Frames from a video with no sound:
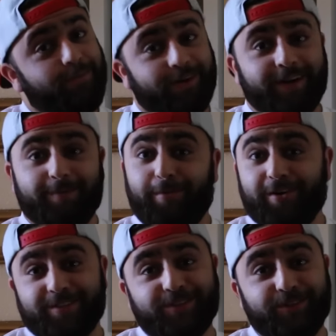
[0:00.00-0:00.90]
But
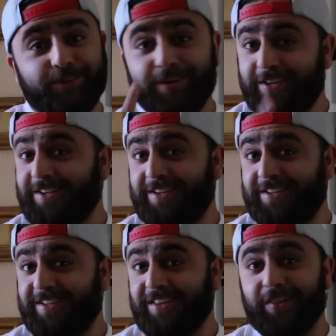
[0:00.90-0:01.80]
part two,
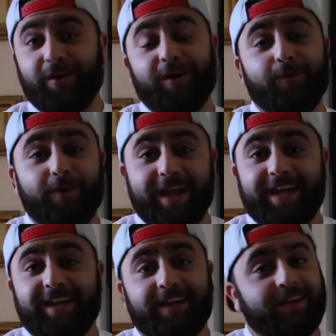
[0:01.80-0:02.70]
the long
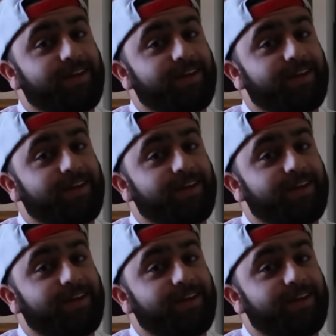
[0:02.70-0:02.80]
await.